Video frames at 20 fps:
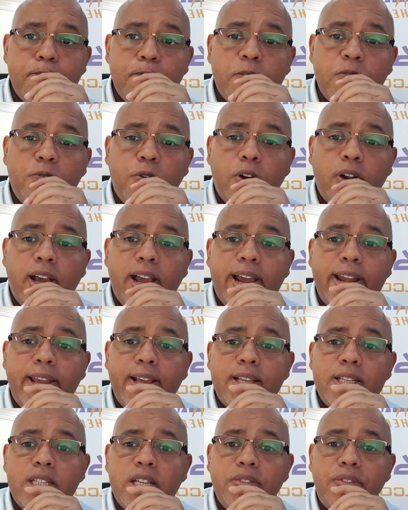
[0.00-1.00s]
for hiring
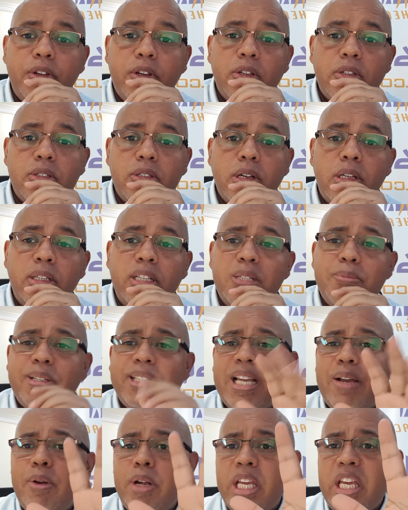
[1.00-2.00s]
a safety consultant, but
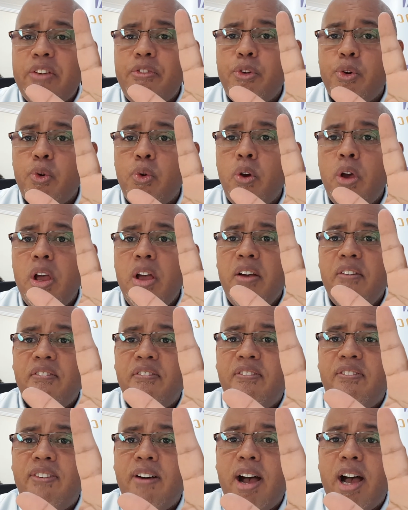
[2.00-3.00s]
I will give you
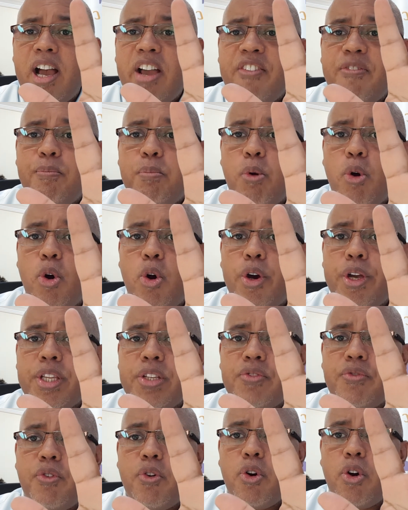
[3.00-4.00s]
5 points
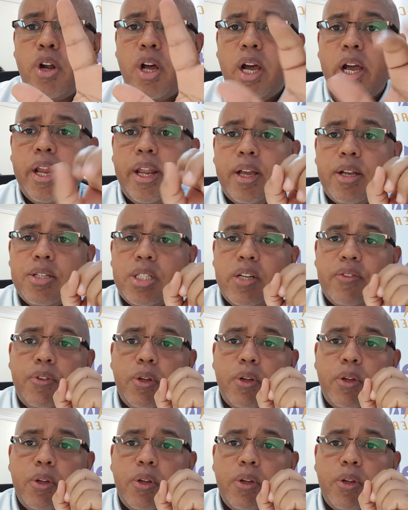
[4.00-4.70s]
for hiring a safety